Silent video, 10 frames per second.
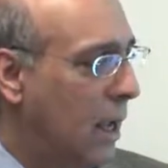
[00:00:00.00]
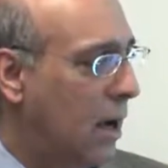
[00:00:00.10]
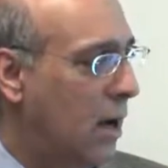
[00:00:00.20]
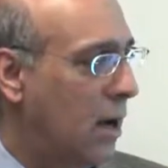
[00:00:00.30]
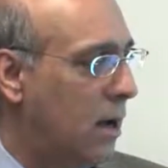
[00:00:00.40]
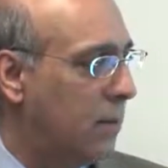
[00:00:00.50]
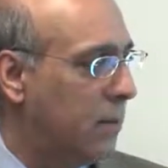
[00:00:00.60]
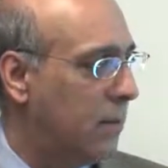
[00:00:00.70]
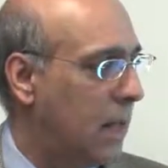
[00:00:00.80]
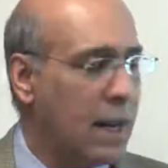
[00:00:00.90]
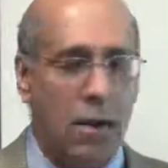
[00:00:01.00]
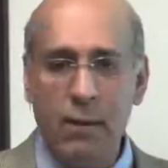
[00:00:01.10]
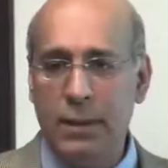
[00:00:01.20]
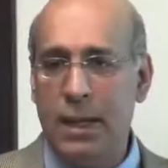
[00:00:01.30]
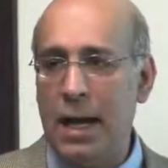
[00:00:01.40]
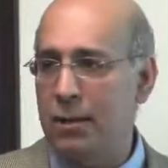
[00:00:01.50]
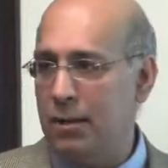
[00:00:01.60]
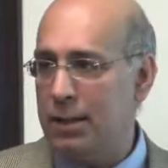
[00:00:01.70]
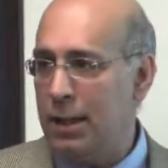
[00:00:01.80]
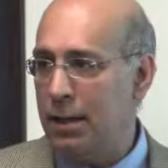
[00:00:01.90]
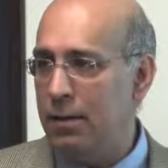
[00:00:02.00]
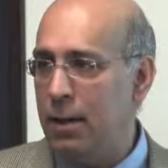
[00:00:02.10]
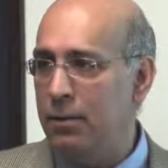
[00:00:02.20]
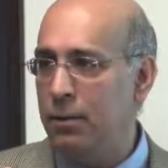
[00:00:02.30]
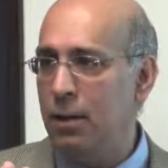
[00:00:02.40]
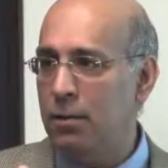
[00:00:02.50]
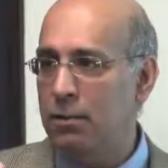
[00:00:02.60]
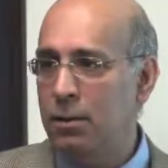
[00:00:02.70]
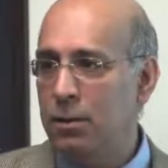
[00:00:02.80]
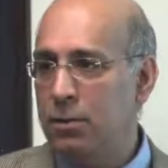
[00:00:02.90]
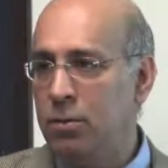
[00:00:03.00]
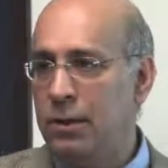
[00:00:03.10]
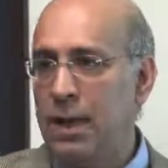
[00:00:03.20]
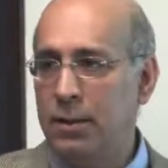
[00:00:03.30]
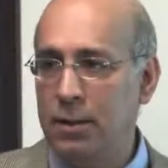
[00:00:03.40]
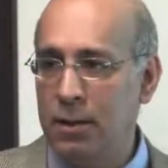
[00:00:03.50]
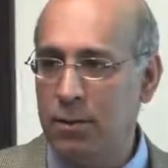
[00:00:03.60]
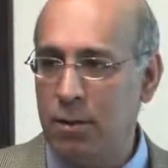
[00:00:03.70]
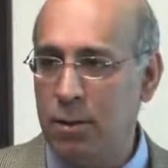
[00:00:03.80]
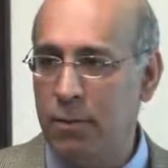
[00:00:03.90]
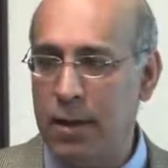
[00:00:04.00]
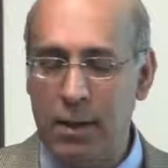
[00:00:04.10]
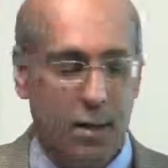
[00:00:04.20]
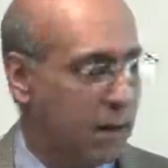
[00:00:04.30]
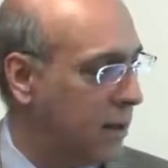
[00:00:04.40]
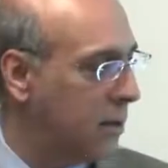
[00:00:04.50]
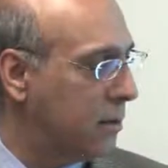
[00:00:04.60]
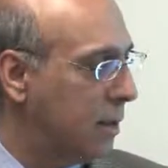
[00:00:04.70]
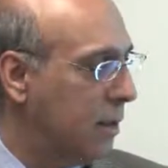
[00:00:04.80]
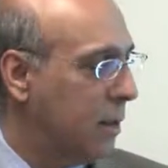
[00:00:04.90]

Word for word: Um, and the only reason I do it is because I'm, you know, 2,000 years old in retina dog years.